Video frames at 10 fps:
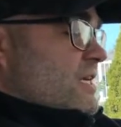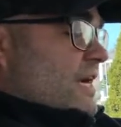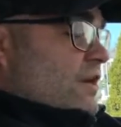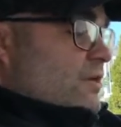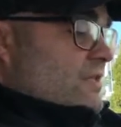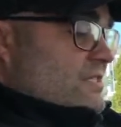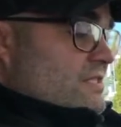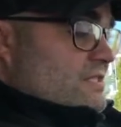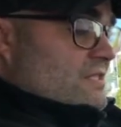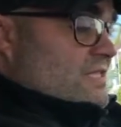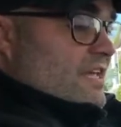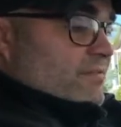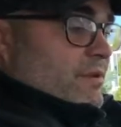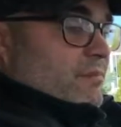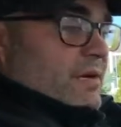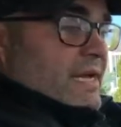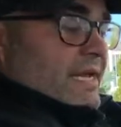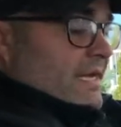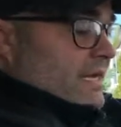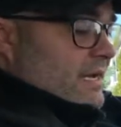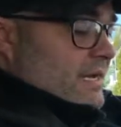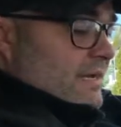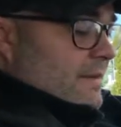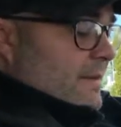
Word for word: i know it's saved me buying uh,